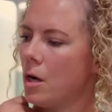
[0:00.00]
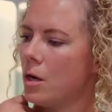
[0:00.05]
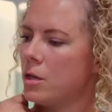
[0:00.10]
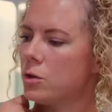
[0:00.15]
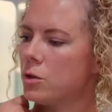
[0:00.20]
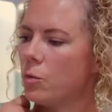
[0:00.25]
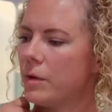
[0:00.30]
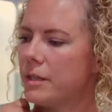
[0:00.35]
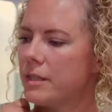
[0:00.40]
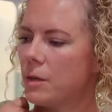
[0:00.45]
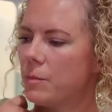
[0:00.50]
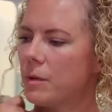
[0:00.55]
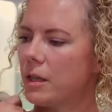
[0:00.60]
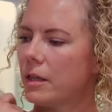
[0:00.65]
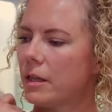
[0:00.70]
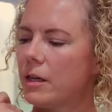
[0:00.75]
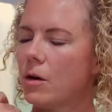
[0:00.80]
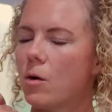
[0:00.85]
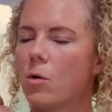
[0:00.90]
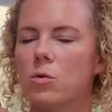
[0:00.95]
So we
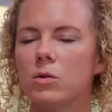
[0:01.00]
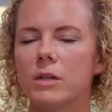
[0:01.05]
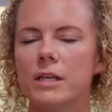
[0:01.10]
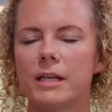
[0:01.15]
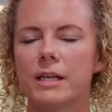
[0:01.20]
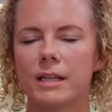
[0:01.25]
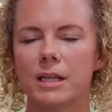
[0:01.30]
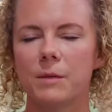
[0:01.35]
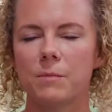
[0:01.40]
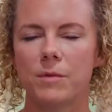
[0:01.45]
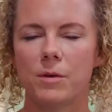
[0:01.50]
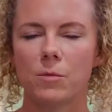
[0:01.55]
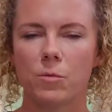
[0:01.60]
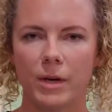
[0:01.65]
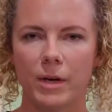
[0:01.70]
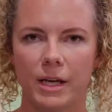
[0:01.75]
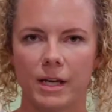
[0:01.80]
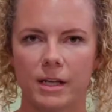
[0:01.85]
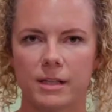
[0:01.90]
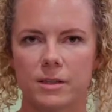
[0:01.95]
typically only clip the
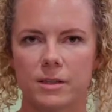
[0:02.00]
wings